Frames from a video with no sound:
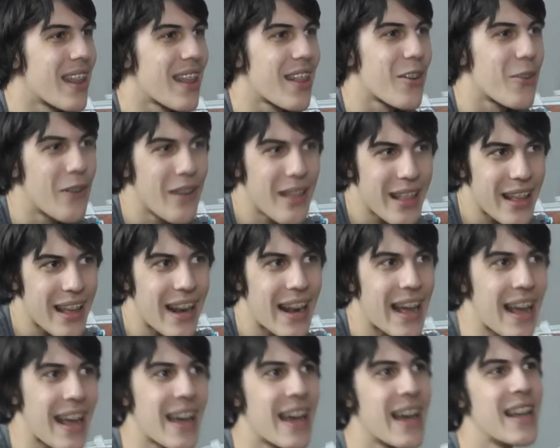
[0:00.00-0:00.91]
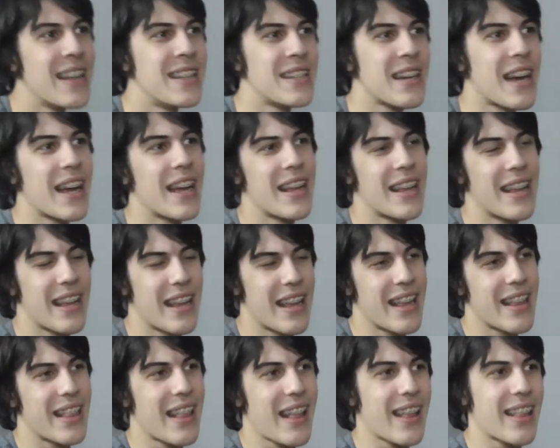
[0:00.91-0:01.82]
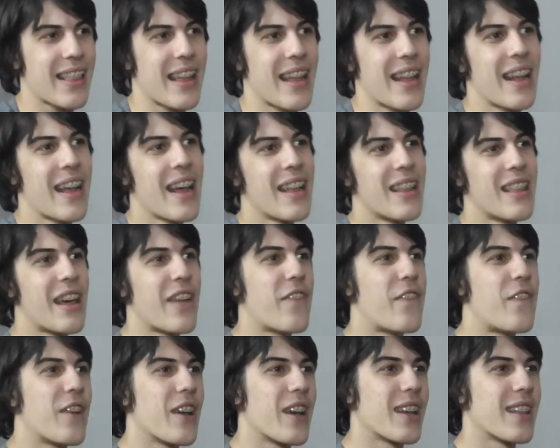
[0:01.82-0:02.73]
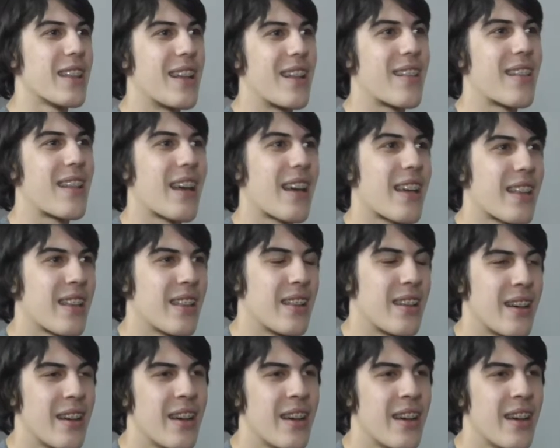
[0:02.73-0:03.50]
There's always that like he's like that figure that's like